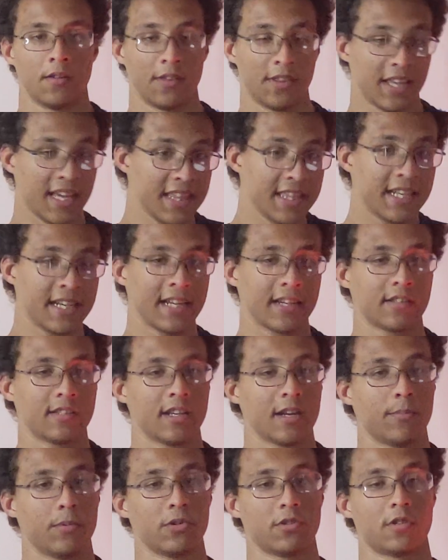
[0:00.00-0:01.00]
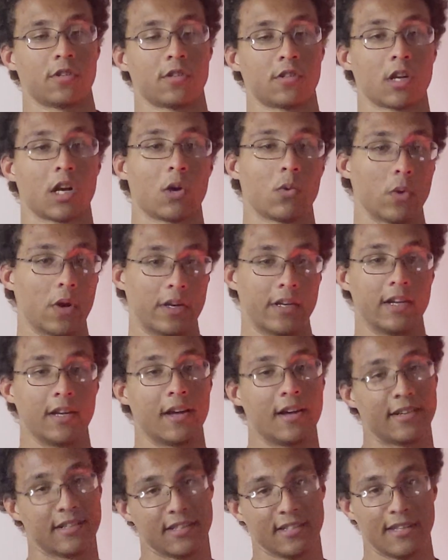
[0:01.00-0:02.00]
Then the next step was to start working
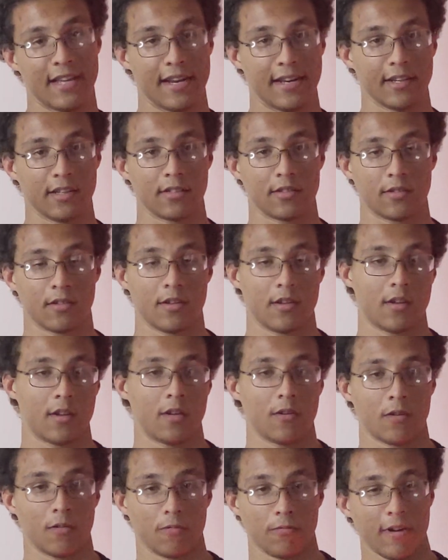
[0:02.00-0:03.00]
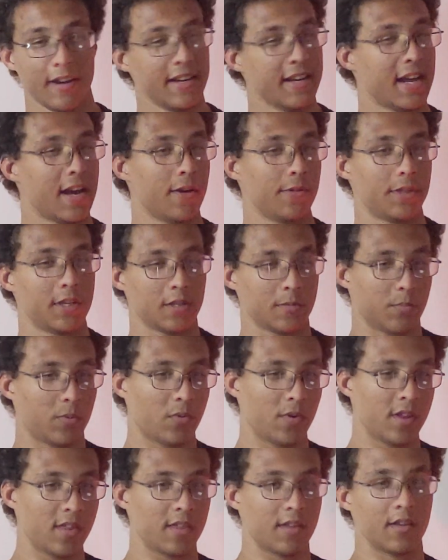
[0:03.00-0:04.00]
on aesthetics. Right now at this
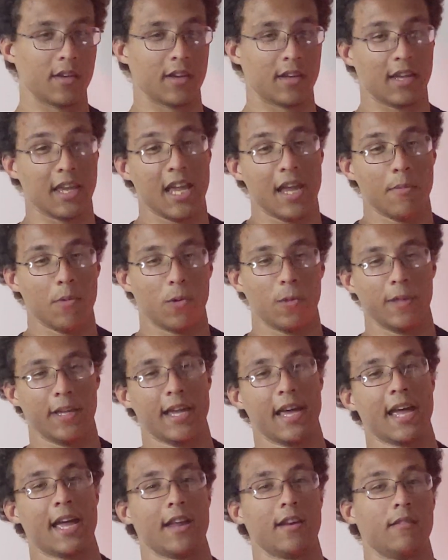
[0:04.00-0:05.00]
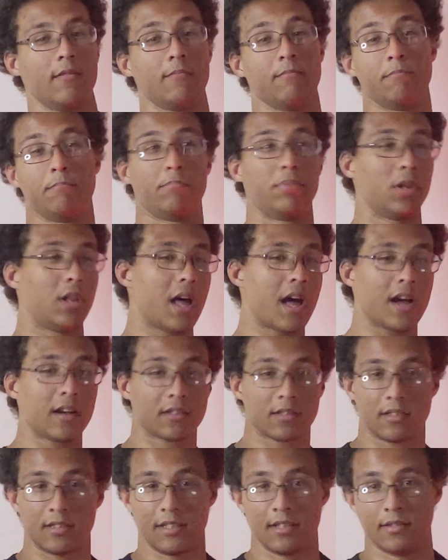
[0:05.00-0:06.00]
point, the game only had
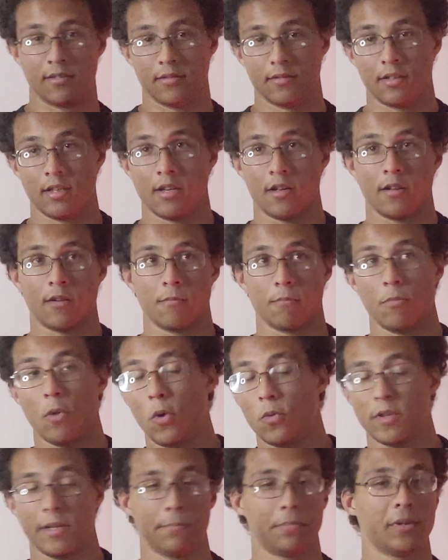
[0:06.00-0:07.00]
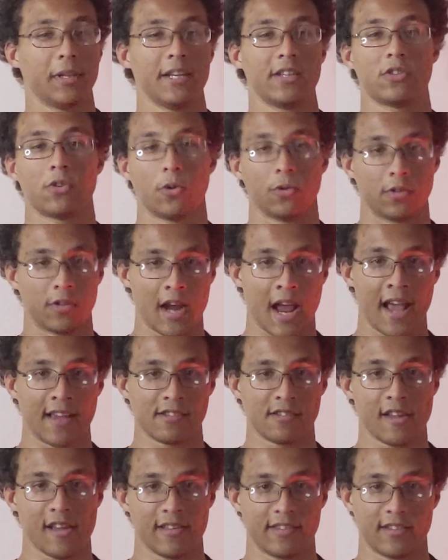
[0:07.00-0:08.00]
blocks and only placeholder
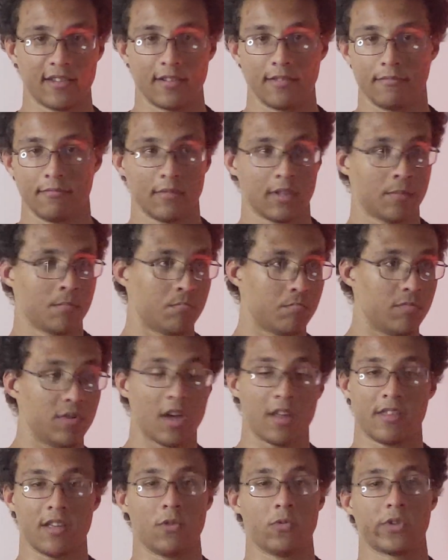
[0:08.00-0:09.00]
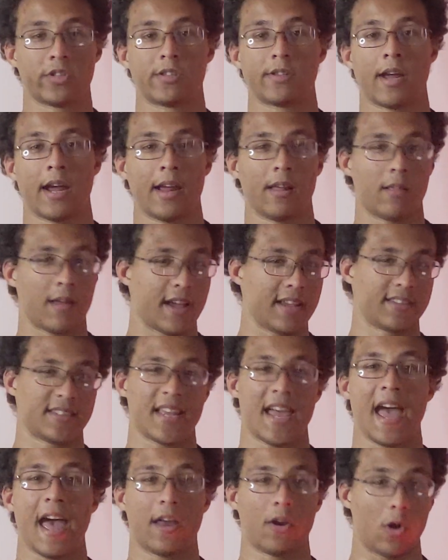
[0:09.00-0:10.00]
assets and nothing was stylized
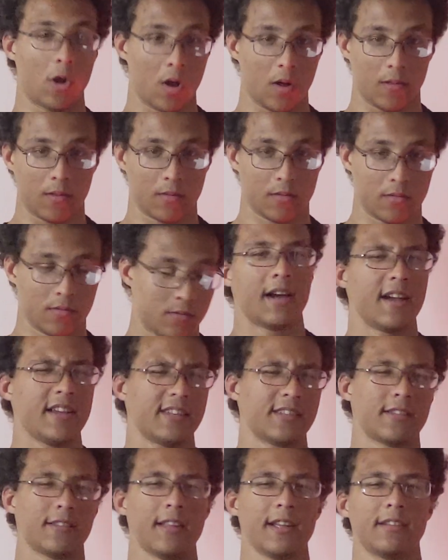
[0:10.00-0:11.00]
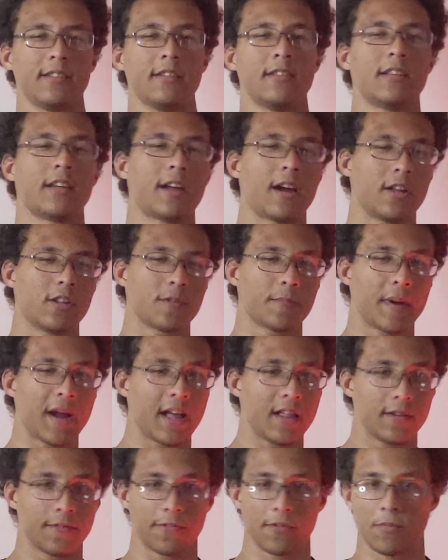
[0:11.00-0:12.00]
at all. I selected the color
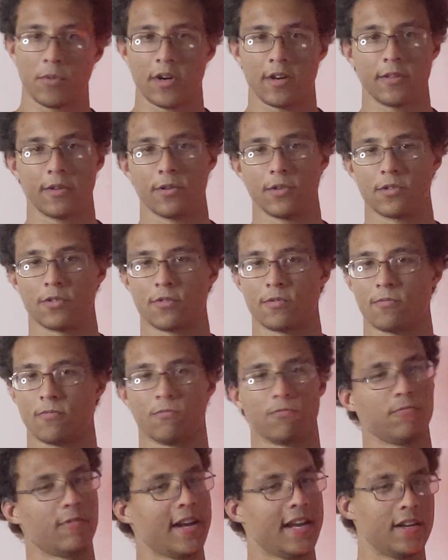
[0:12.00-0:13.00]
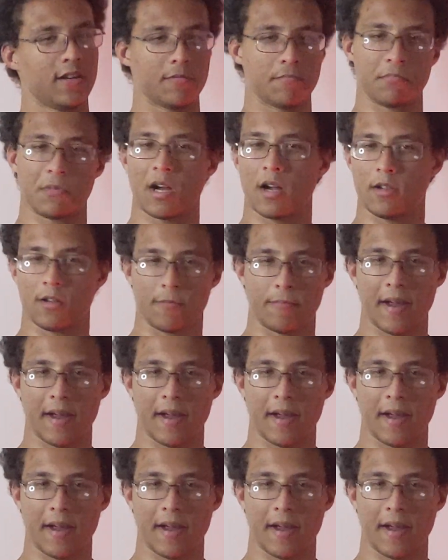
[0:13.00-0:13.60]
palette from one of those random color